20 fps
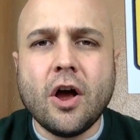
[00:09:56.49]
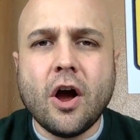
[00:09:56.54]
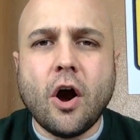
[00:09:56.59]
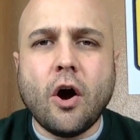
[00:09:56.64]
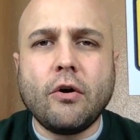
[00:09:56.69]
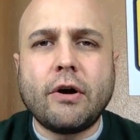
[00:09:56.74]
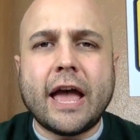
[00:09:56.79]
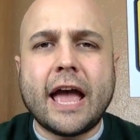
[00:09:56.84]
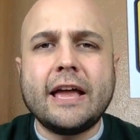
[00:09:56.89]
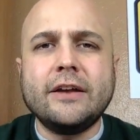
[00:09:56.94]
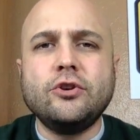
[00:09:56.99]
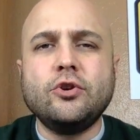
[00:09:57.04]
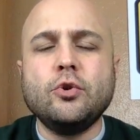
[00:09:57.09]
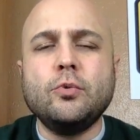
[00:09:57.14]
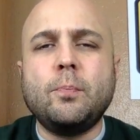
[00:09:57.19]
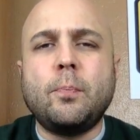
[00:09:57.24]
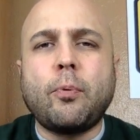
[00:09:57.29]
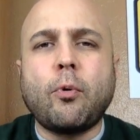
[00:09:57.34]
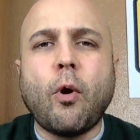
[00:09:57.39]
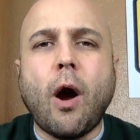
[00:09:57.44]
okay,
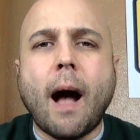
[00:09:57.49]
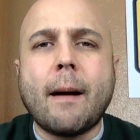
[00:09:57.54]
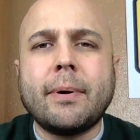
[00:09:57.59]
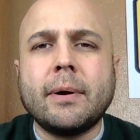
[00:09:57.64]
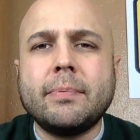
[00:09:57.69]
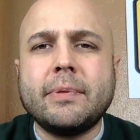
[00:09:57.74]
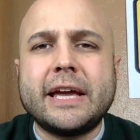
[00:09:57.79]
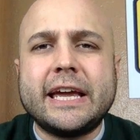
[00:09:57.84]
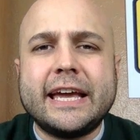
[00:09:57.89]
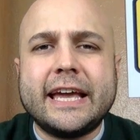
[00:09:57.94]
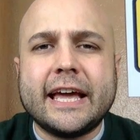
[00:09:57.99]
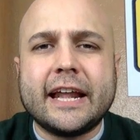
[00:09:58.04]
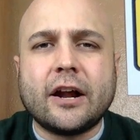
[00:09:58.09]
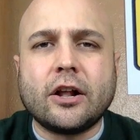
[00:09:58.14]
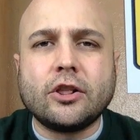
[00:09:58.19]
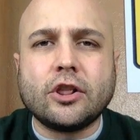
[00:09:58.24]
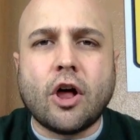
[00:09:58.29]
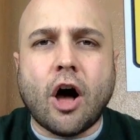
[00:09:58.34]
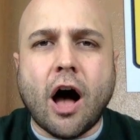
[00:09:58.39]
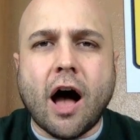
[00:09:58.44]
you'd probably get a
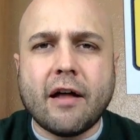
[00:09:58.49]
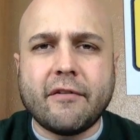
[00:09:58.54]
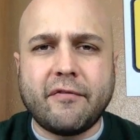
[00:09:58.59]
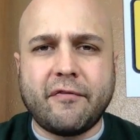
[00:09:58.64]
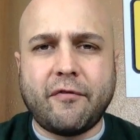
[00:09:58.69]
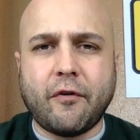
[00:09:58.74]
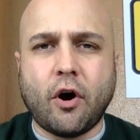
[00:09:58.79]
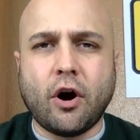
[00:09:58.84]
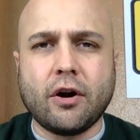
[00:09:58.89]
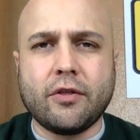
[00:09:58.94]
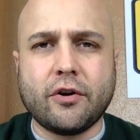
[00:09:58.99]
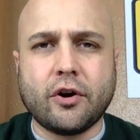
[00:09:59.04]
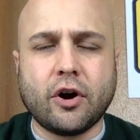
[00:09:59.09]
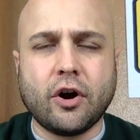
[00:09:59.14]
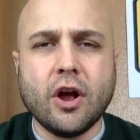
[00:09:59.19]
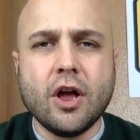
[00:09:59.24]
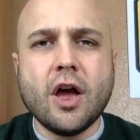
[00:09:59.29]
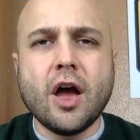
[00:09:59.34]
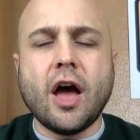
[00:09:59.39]
lot farther,